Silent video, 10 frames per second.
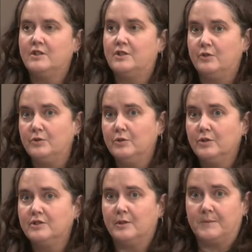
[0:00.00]

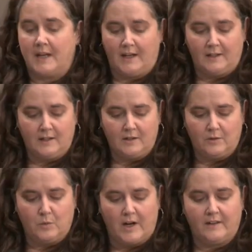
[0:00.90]
do to obtain it,
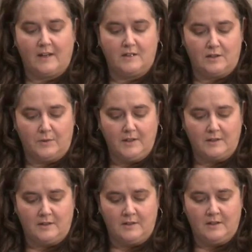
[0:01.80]
why they do
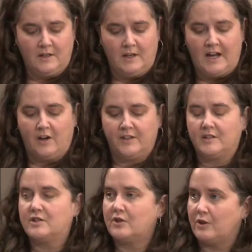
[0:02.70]
it, how they
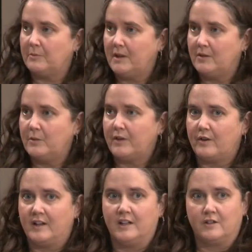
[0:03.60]
determine whether
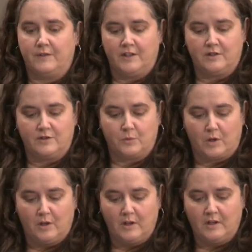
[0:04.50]
or not interventions
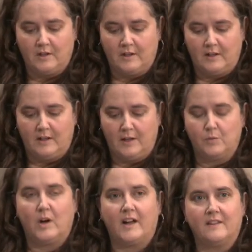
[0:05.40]
work,
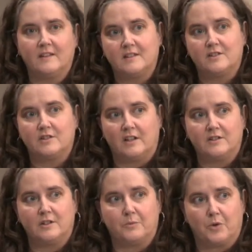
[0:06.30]
and why this is
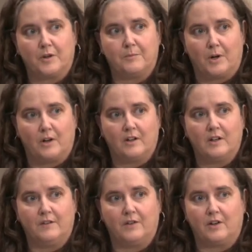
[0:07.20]
such an important part
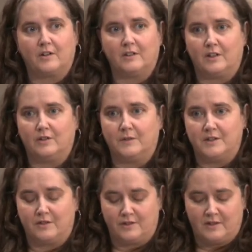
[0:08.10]
of our clinical
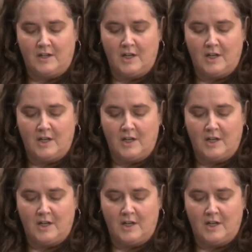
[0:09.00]
research